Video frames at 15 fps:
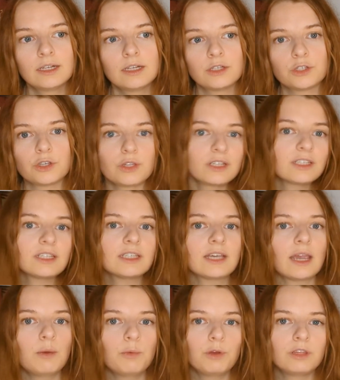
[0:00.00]
So that's the
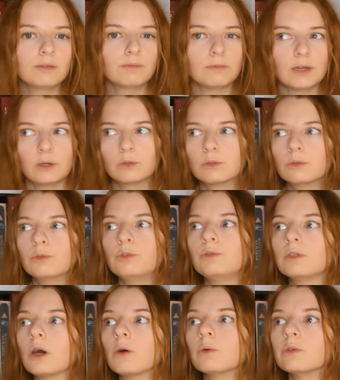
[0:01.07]
same with all
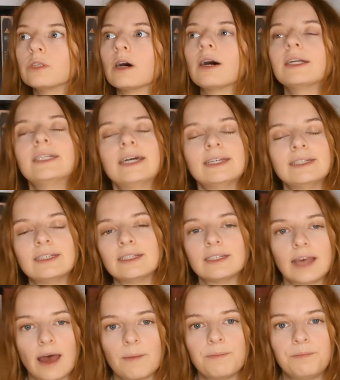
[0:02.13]
goals that I tend to
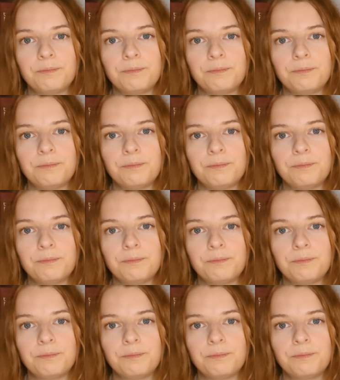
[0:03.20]
set.